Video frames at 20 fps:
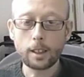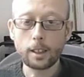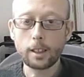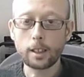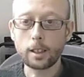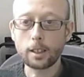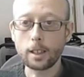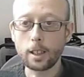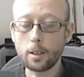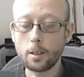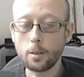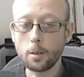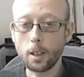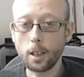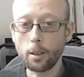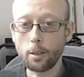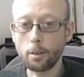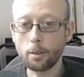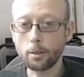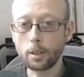So
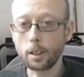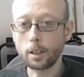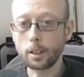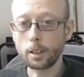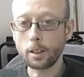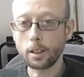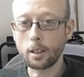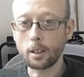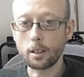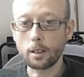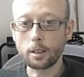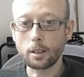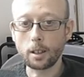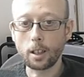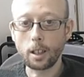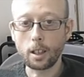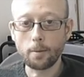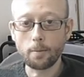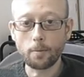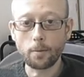I thought I'd start
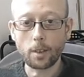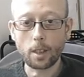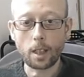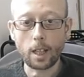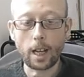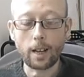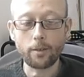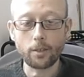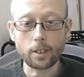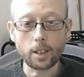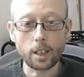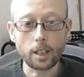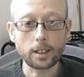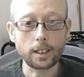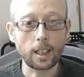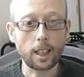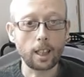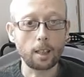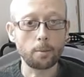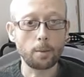
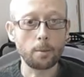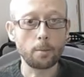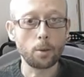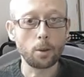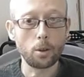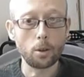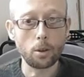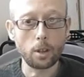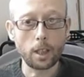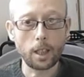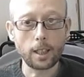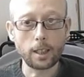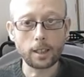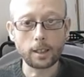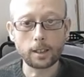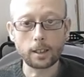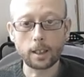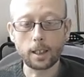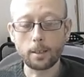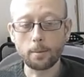advertising a little bit more
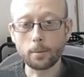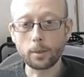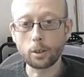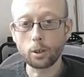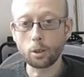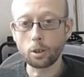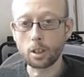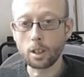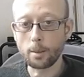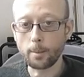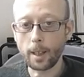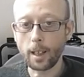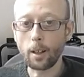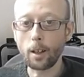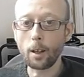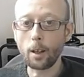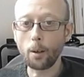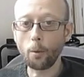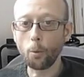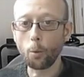and talking about
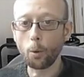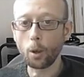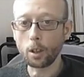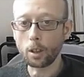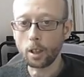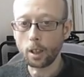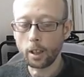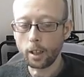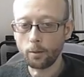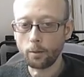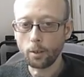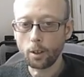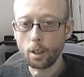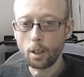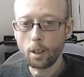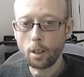what kind of